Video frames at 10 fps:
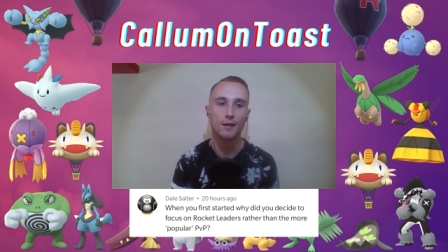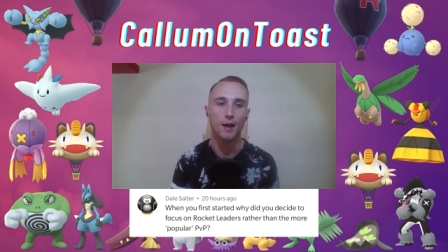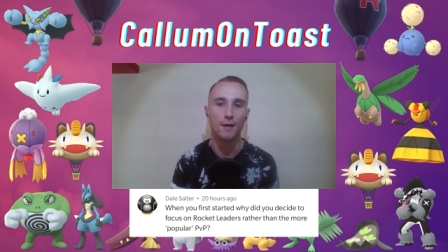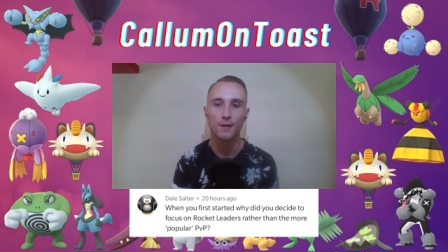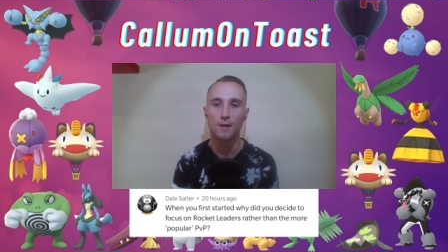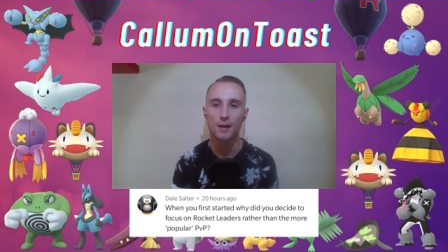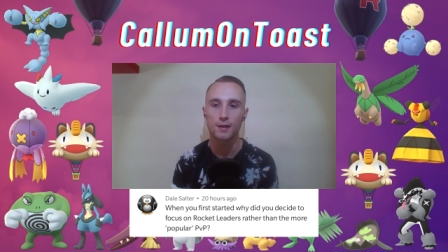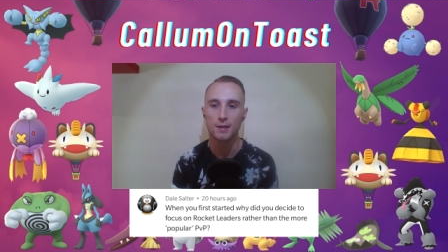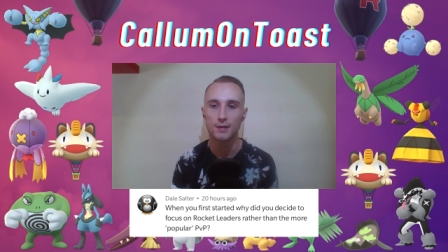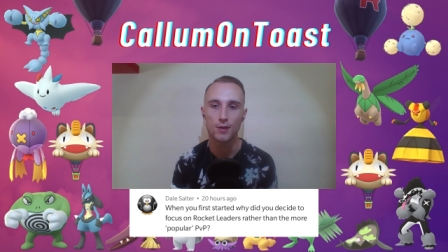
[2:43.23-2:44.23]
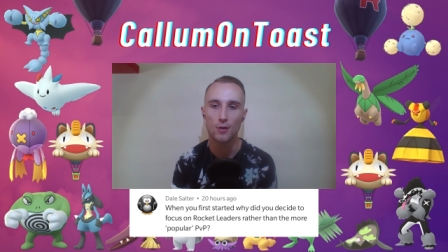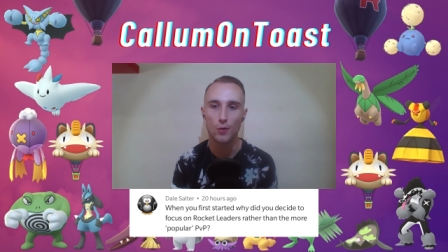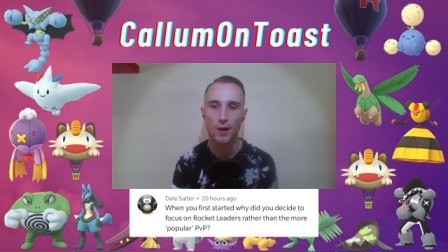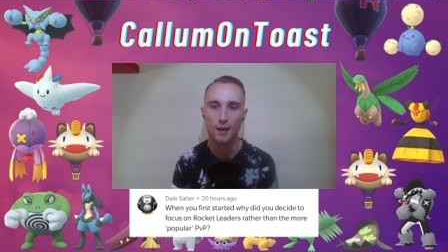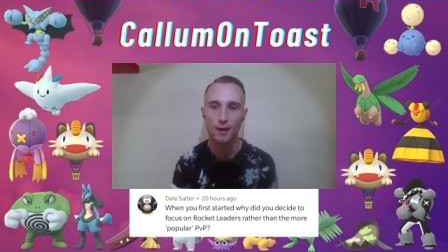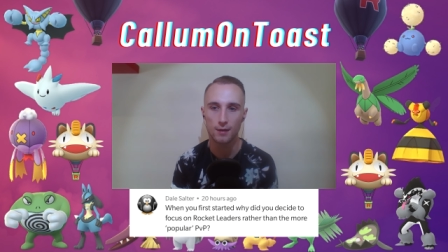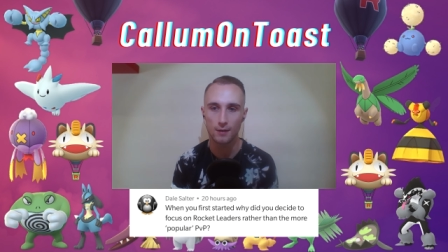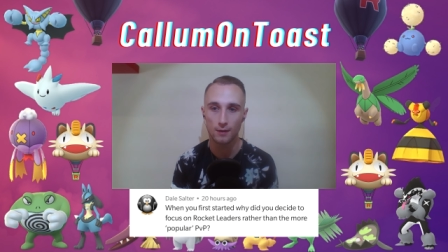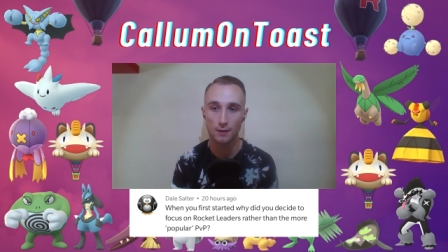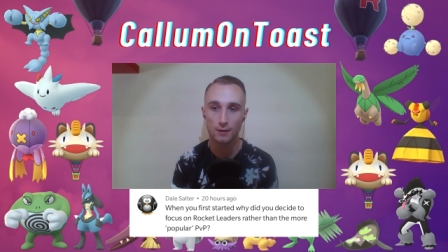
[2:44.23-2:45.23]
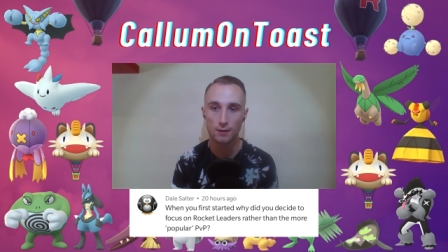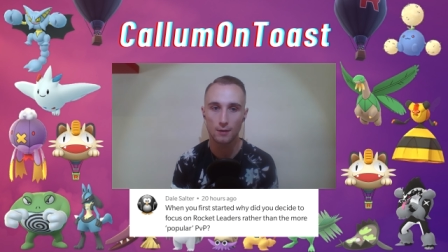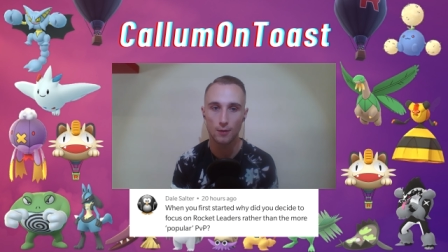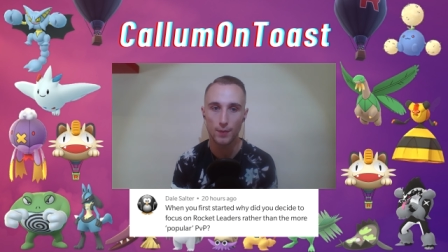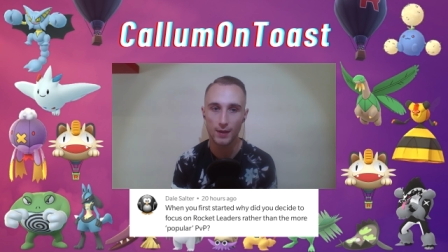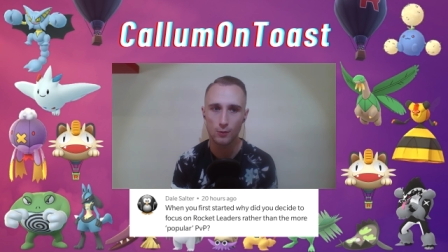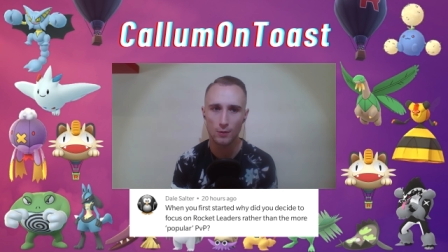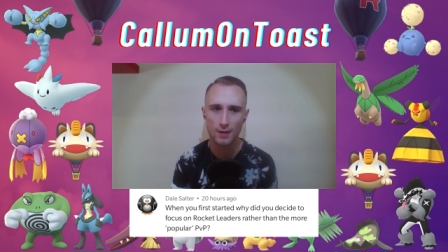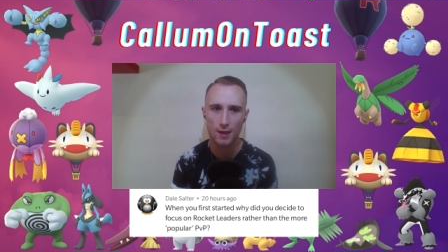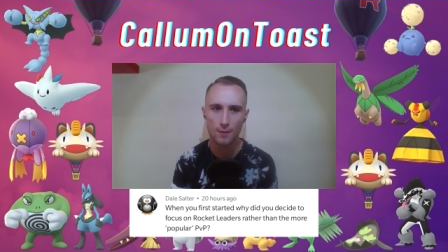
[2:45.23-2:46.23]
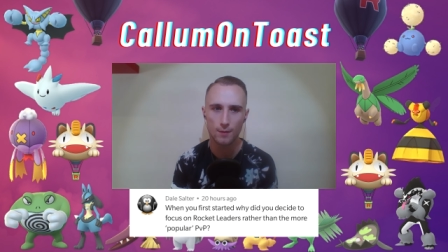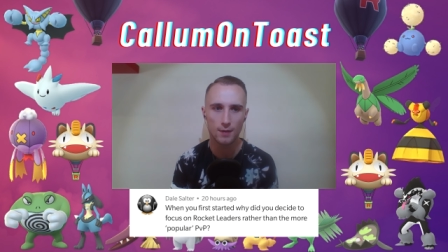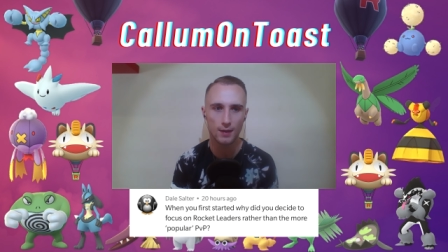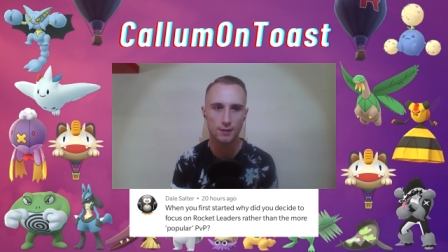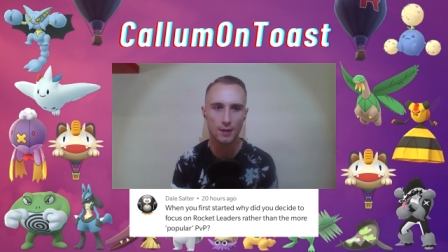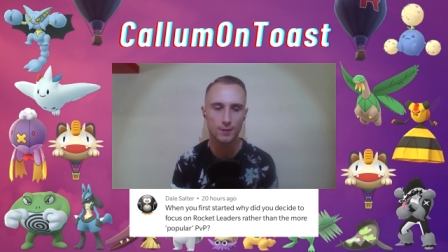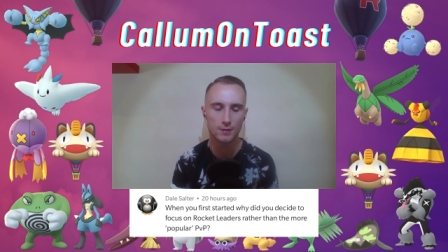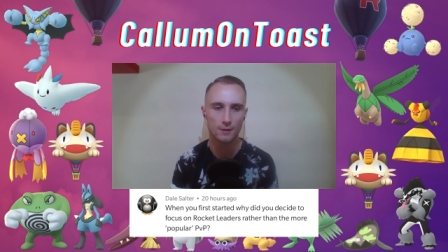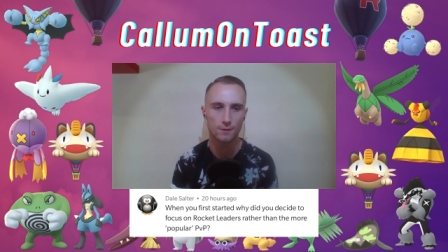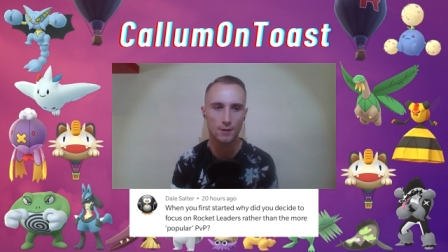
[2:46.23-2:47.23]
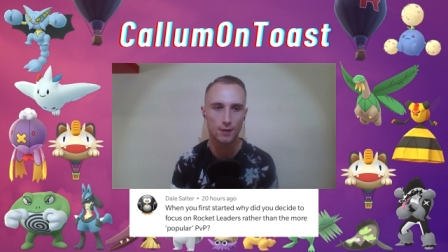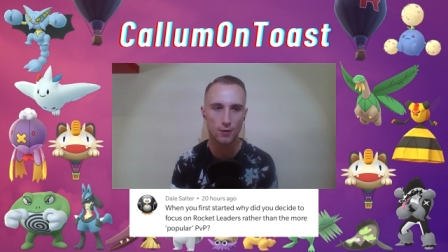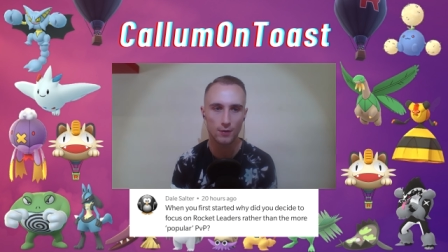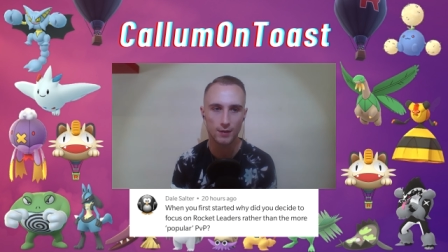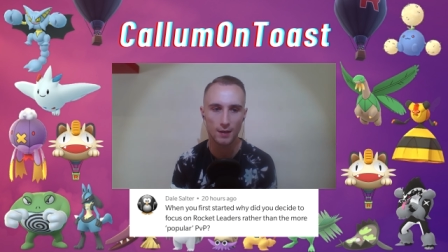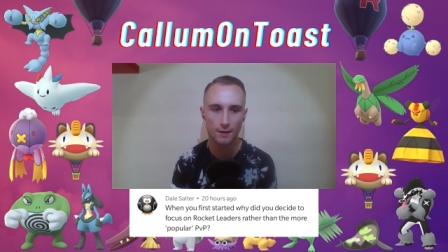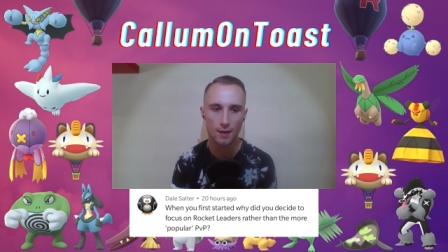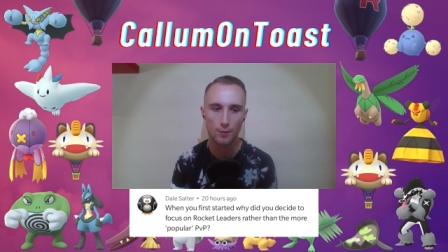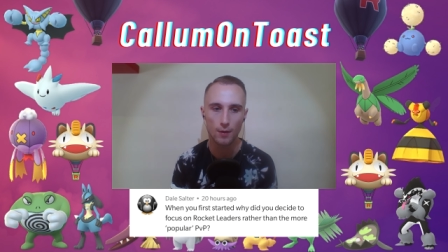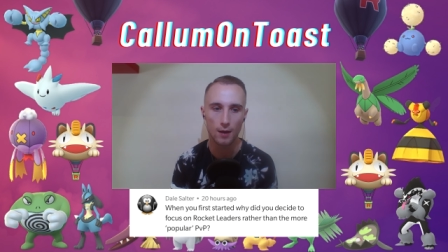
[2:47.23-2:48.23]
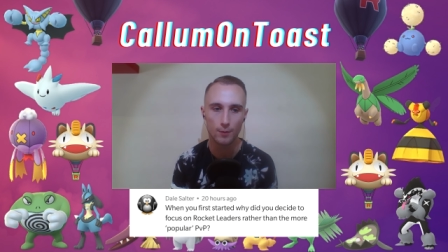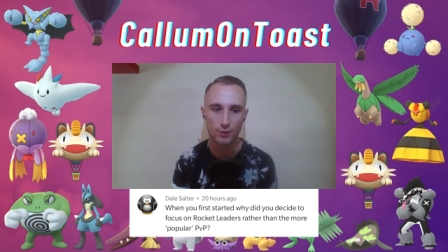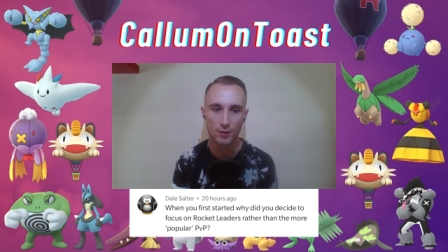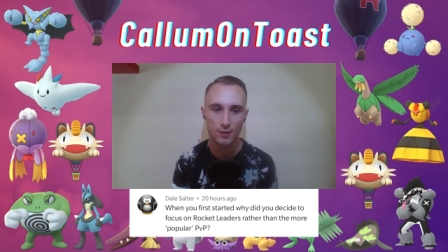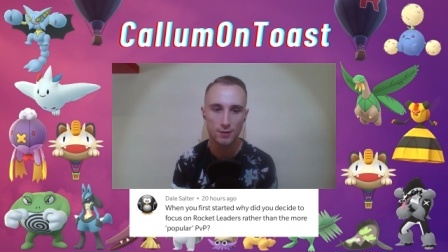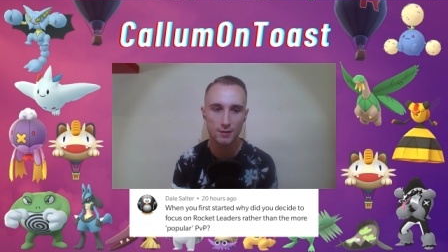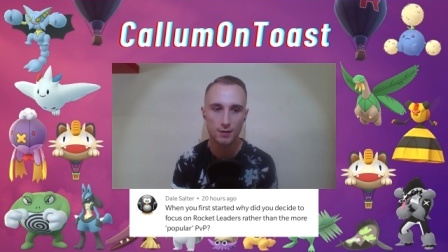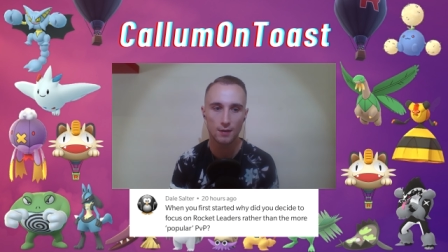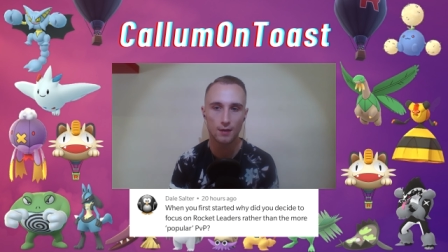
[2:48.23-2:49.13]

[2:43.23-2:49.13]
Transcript: I feel like there's no way I could compete with them in terms of the content that I produce.